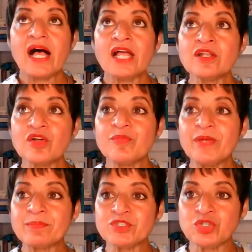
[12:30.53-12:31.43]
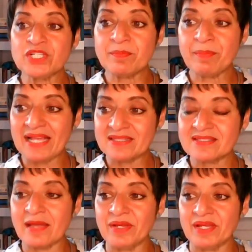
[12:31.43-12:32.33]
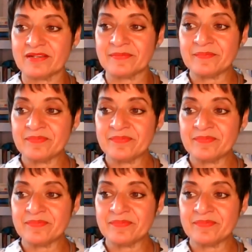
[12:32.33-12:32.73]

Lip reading: A lot of people during the pandemic